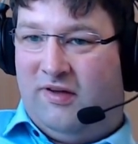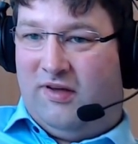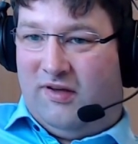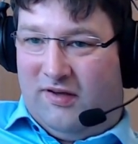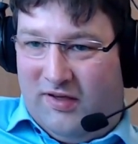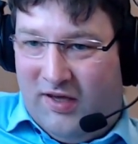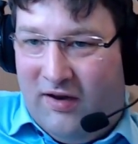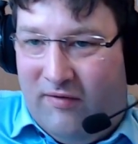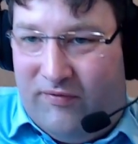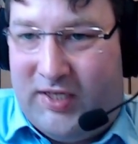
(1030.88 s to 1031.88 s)

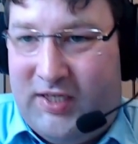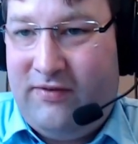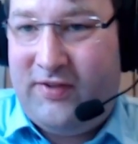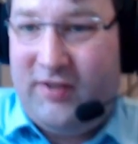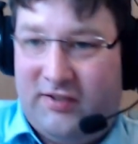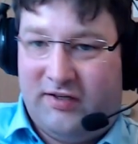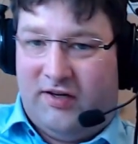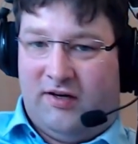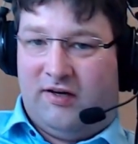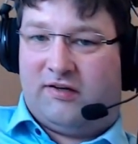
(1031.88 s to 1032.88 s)
But if there is
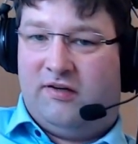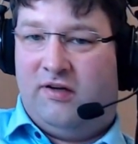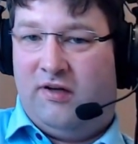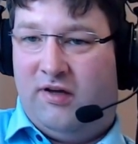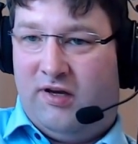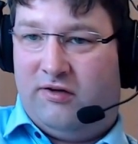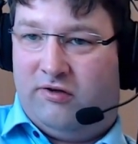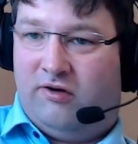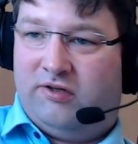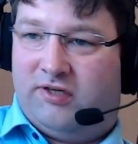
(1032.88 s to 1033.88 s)
an arc and
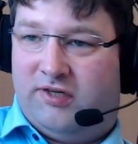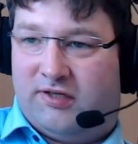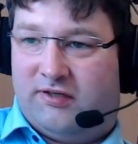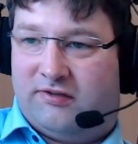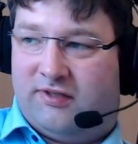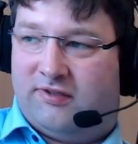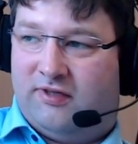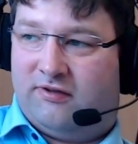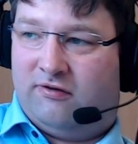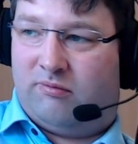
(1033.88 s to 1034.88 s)
you don't detect it,
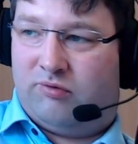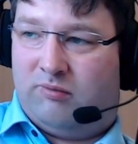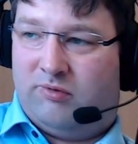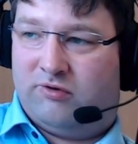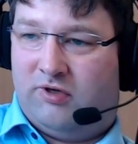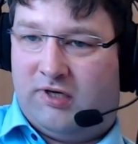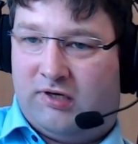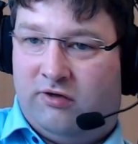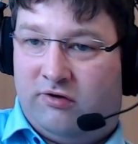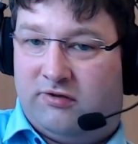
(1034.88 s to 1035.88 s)
that's also a problem. So
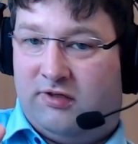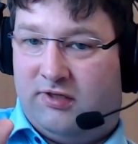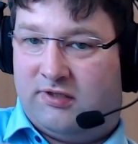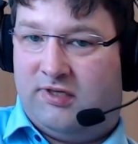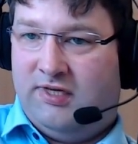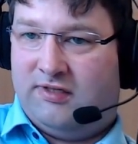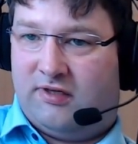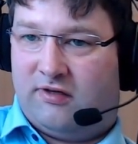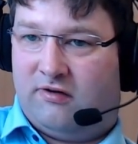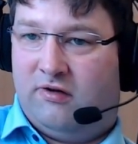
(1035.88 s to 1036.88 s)
accuracy is key
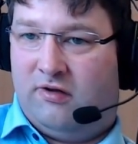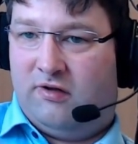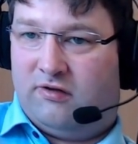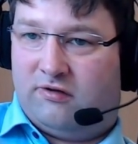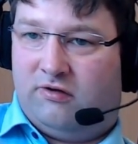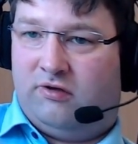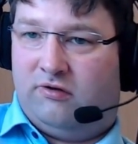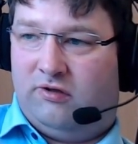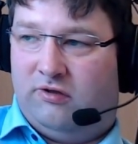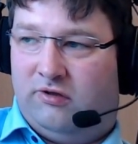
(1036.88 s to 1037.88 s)
there. So
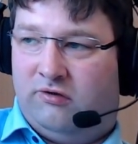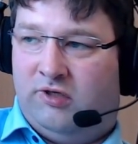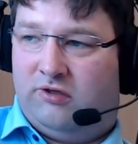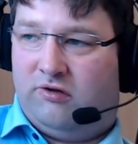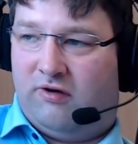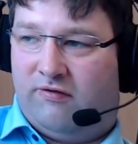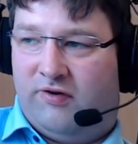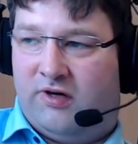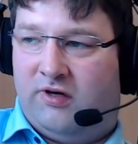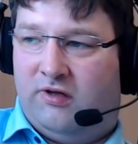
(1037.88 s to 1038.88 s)
you need to have
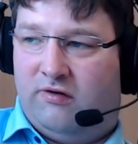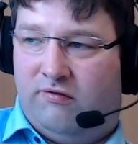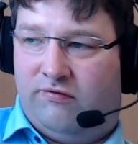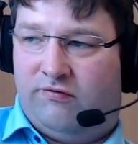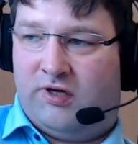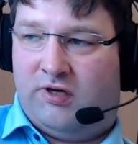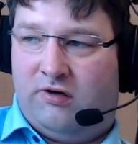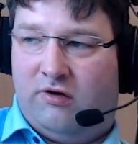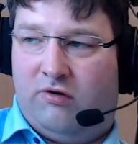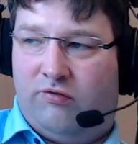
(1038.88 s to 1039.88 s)
very, very
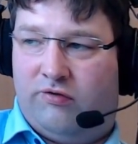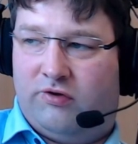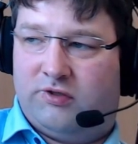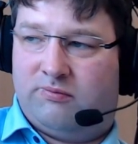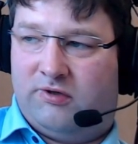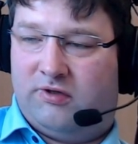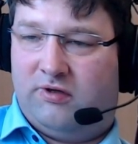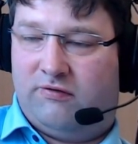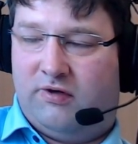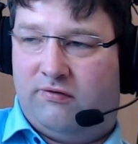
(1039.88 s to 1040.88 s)
low false
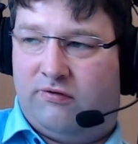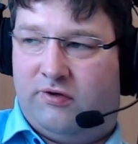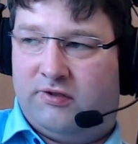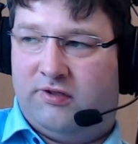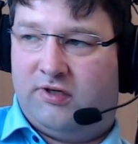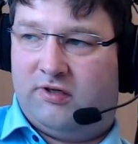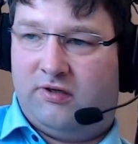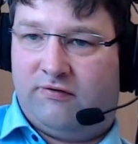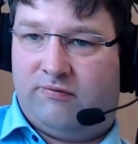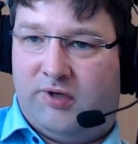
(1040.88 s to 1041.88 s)
positive and false
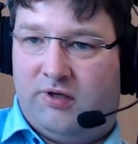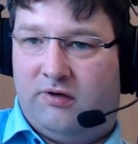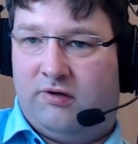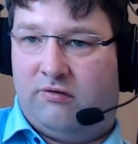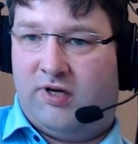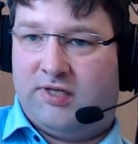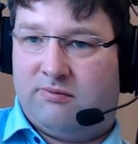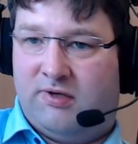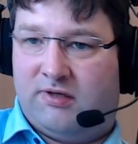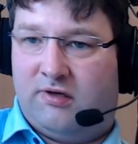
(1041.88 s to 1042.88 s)
negative
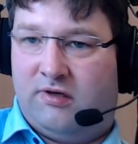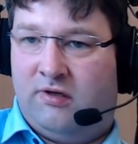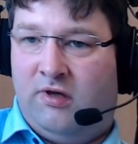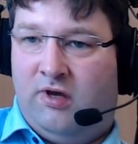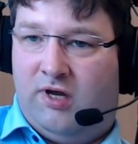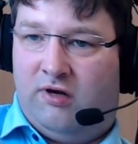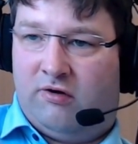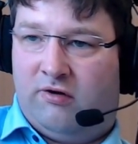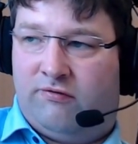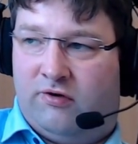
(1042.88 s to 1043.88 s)
rates, basically, in
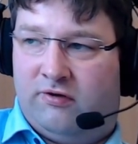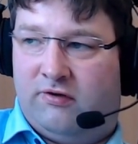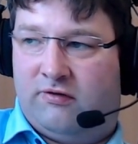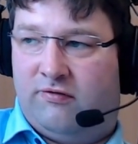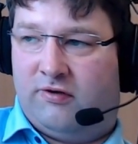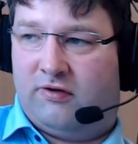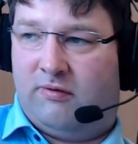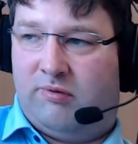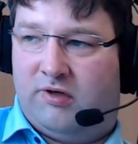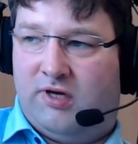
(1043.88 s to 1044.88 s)
order for this
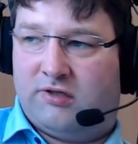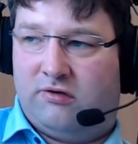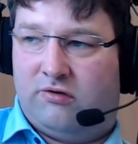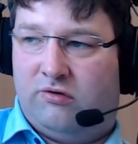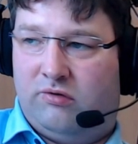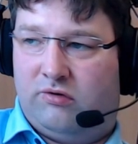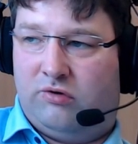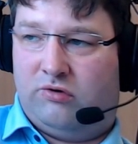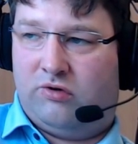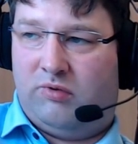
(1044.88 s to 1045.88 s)
application to
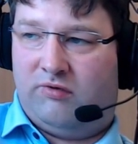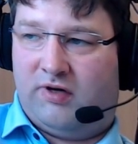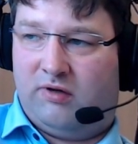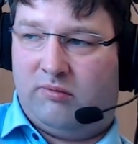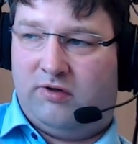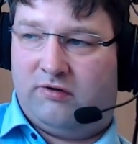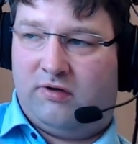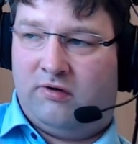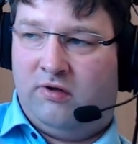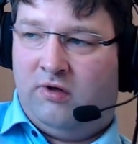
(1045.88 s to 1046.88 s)
be viable. And
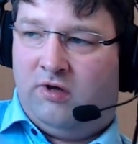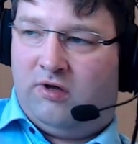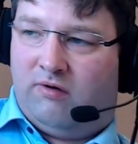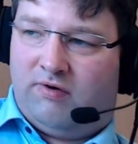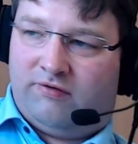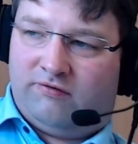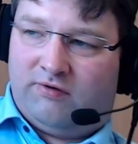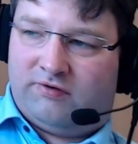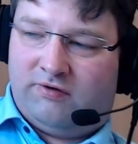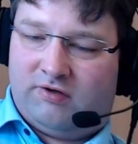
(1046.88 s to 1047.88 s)
then we
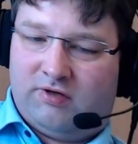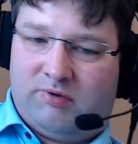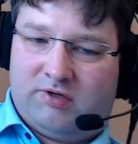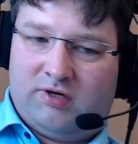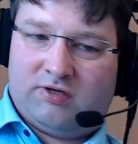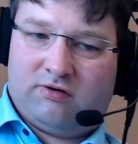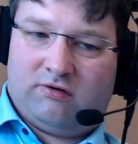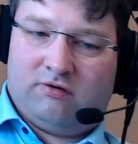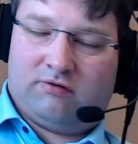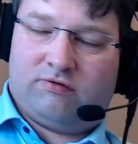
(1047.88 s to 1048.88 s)
have different applications
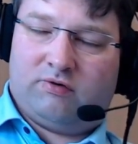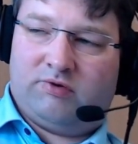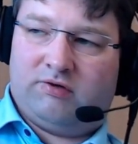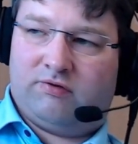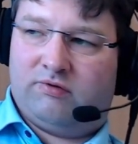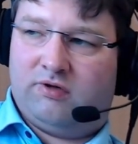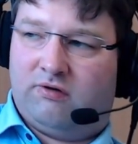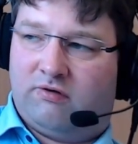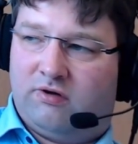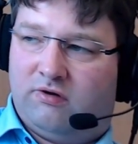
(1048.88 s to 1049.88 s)
also from the
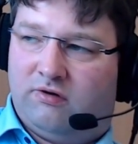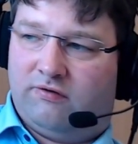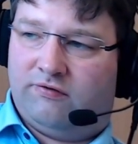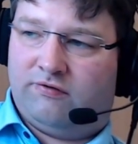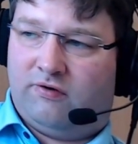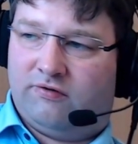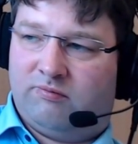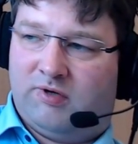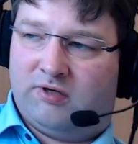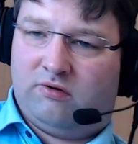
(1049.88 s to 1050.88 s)
area of
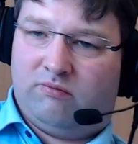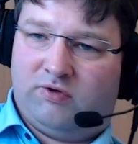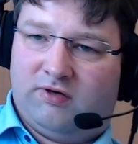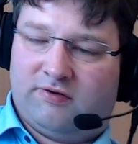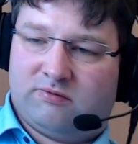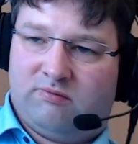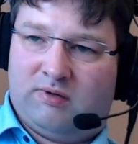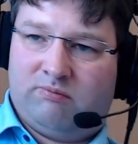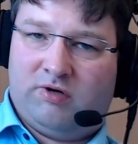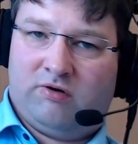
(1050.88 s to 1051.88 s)
smart home. We have a
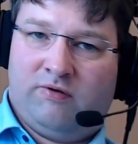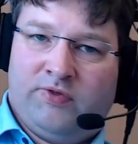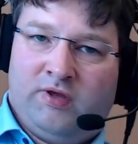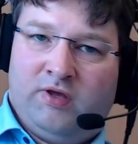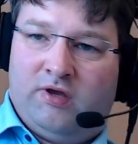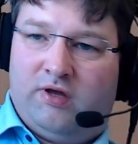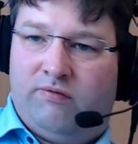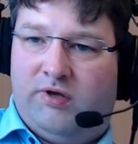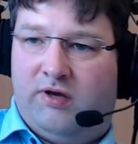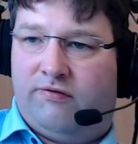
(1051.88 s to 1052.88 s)
smart mirror,
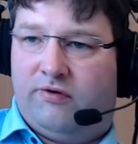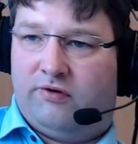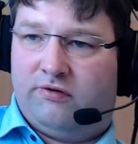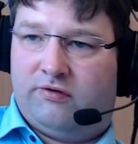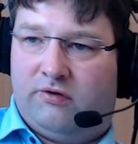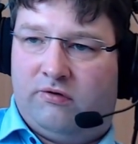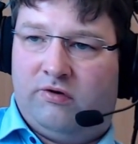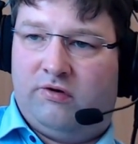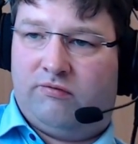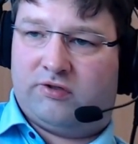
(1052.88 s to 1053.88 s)
and we have
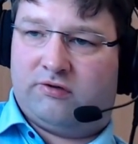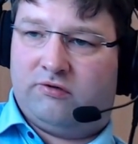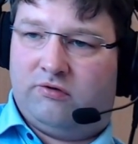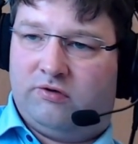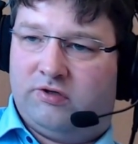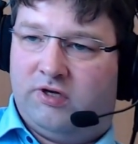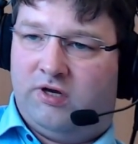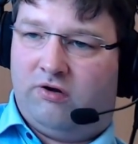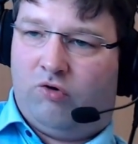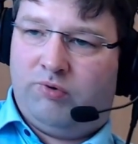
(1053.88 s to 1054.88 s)
also what is called
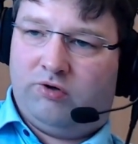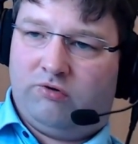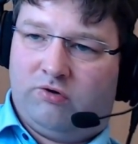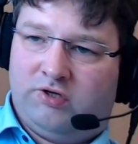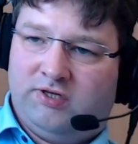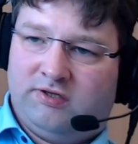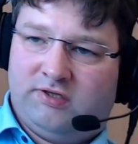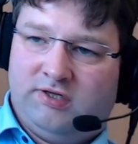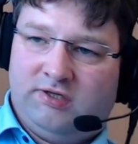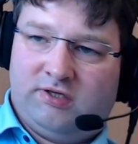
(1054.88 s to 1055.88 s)
an open core in
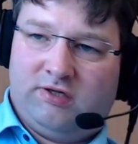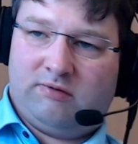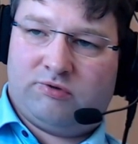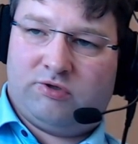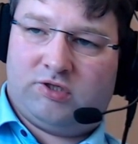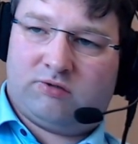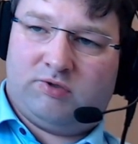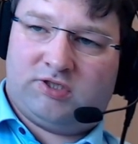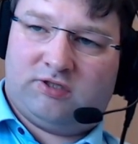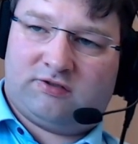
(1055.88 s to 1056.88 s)
the project,
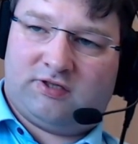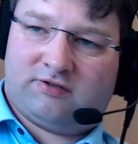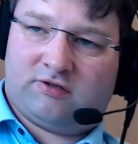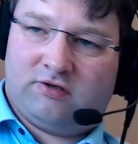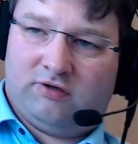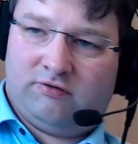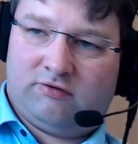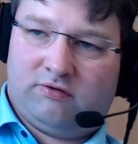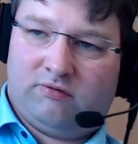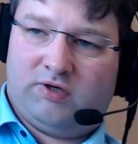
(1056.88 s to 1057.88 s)
which has just
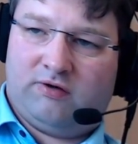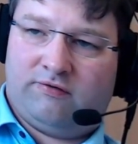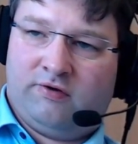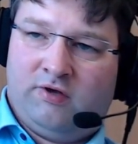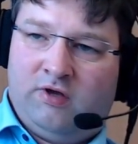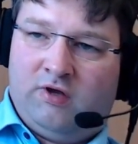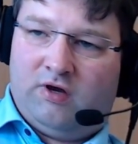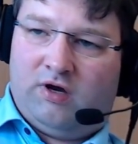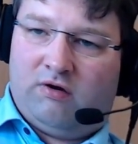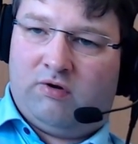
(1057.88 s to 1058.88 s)
closed. So we have
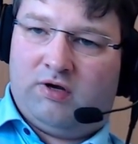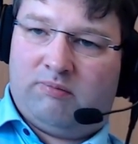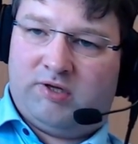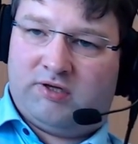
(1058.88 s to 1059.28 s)
our